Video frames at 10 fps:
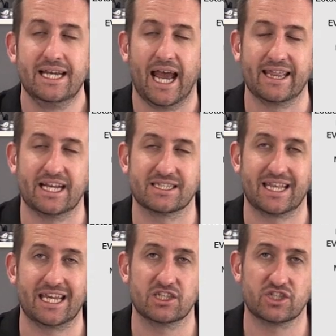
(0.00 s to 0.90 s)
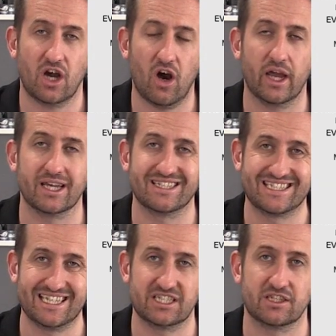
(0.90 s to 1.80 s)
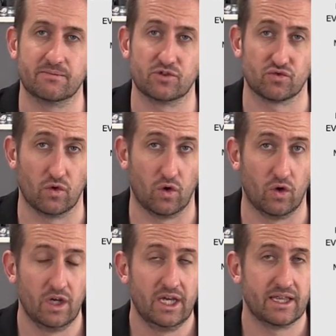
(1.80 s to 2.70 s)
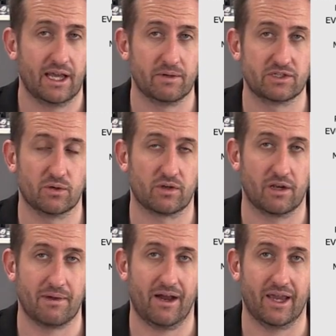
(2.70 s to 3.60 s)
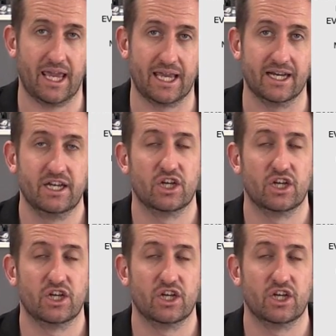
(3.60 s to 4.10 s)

and that's the entire system draw that we're talking about here,